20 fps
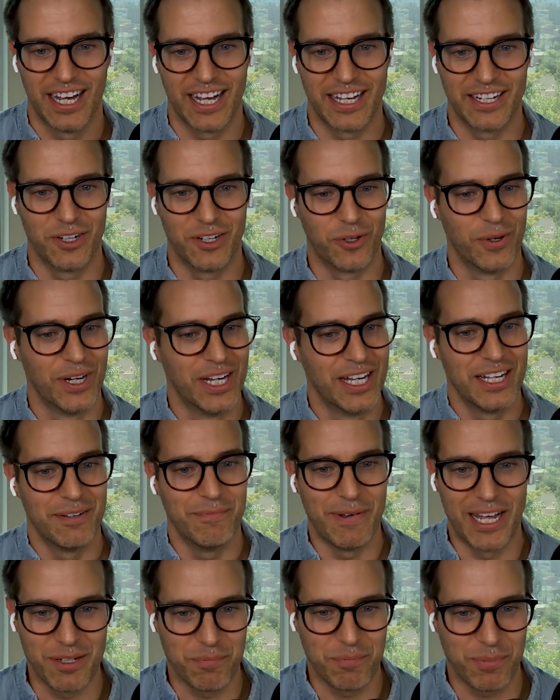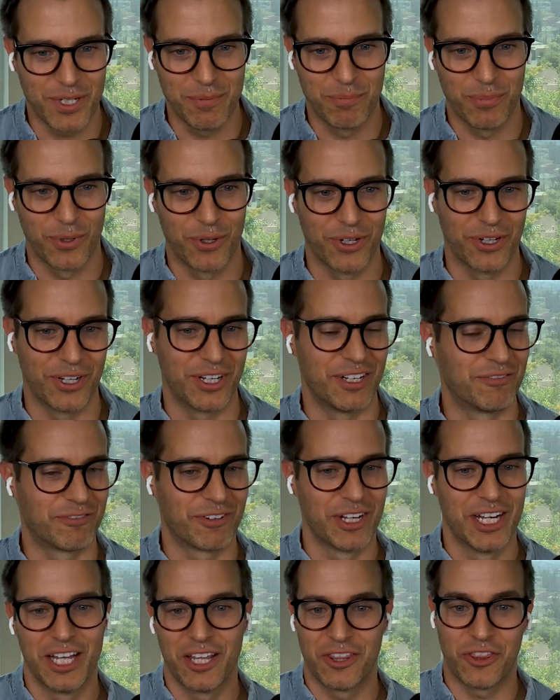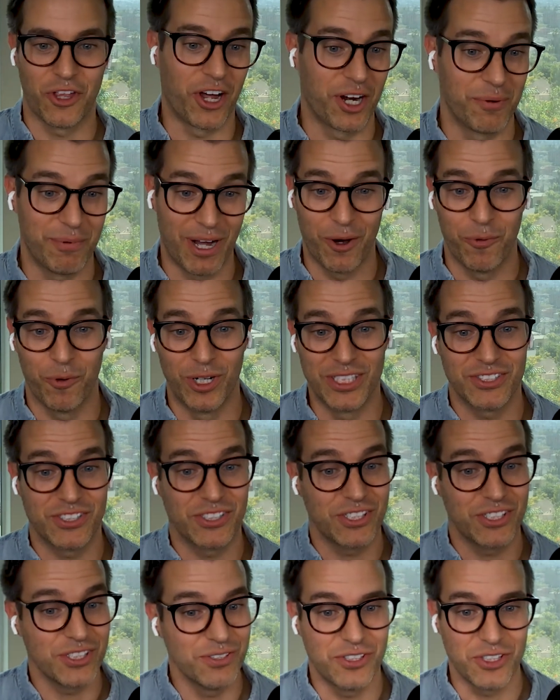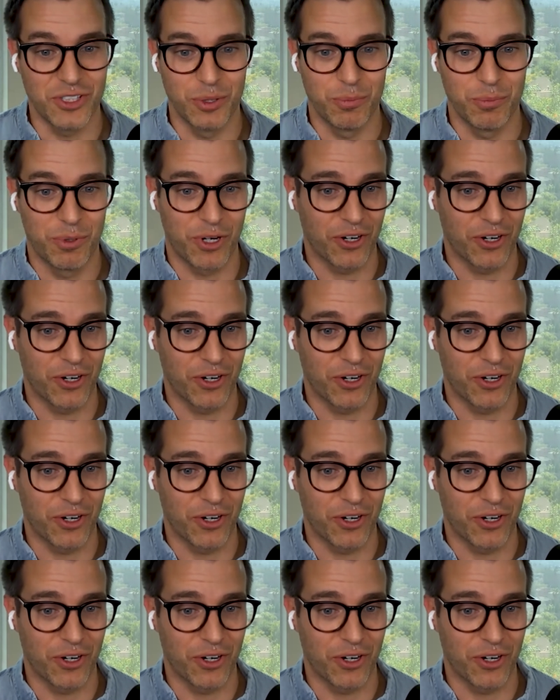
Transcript: I know many people have thought about what to do,